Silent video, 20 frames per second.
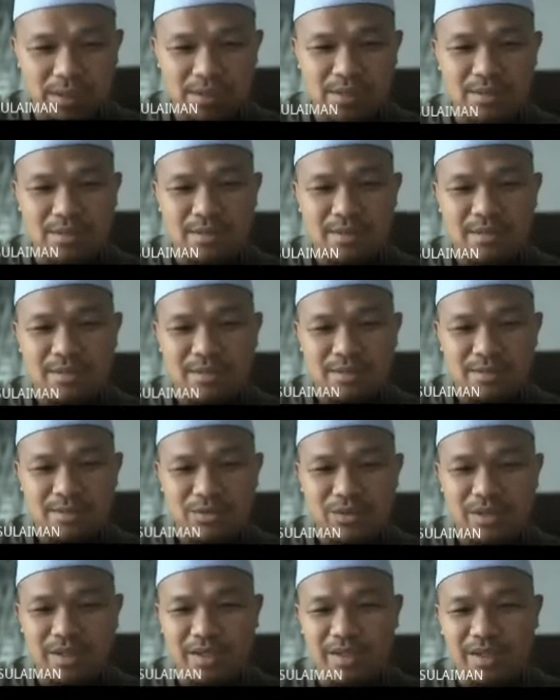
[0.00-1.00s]
You
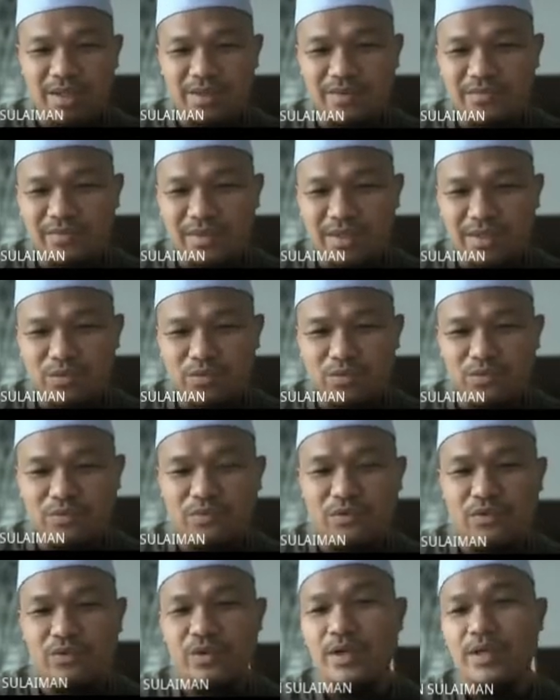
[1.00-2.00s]
can get the value
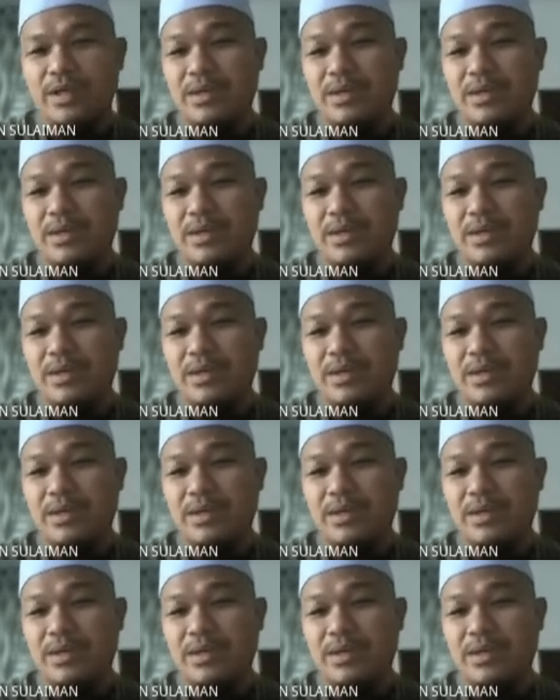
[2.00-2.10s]
for.